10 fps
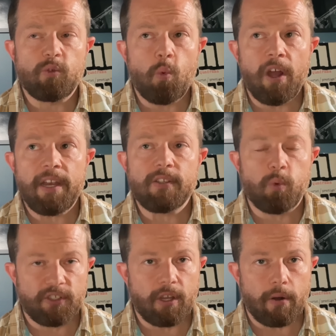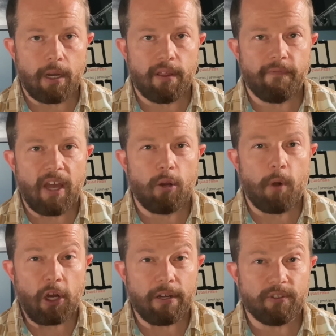One is what's going on with the vinyl
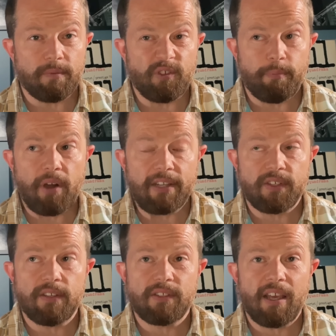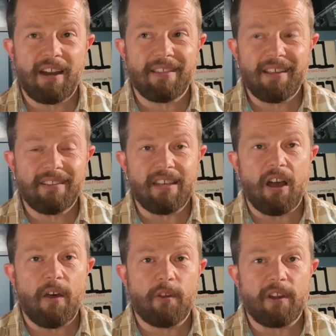market in terms of prices, and I think the
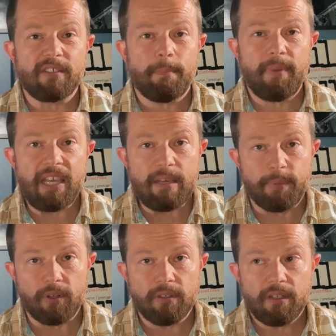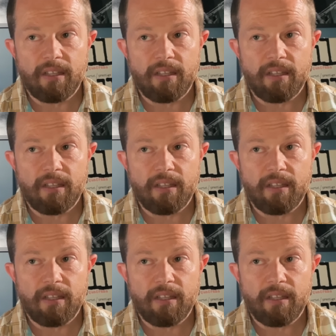other is people.